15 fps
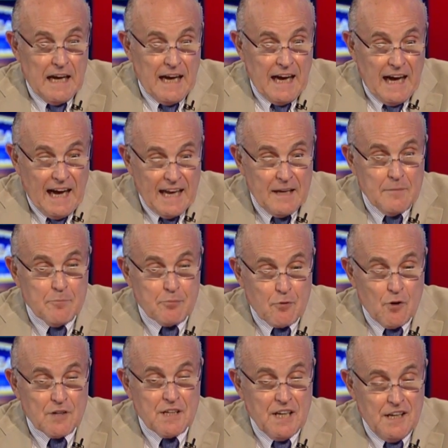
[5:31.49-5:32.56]
I
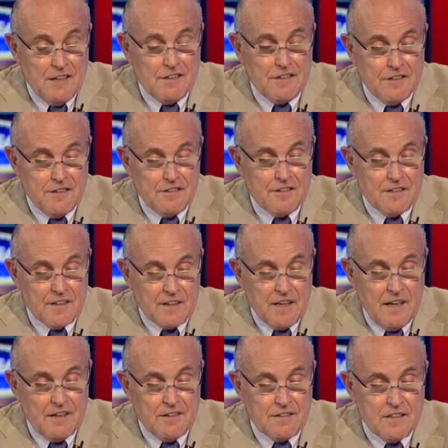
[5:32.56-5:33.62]
brought cases
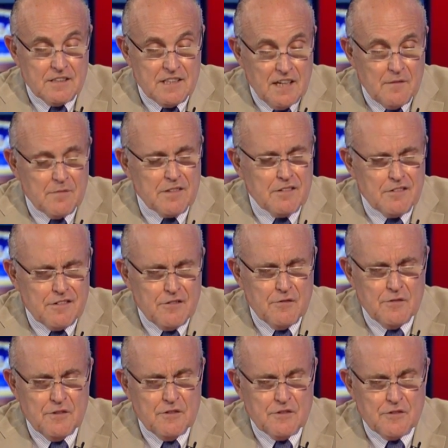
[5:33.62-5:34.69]
against the Teamsters
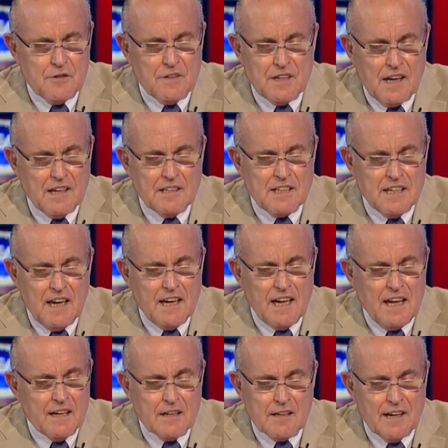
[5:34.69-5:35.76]
Union during the
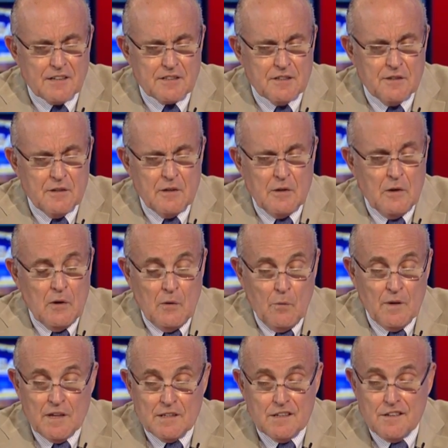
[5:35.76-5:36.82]
1988 election
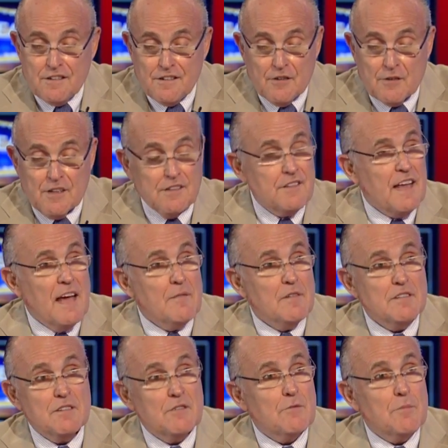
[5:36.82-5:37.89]
when it did serious
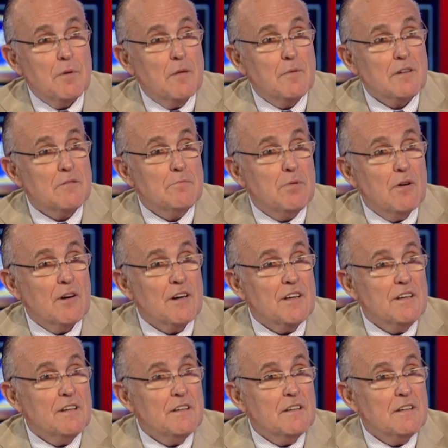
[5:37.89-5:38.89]
damage to the Republican Party.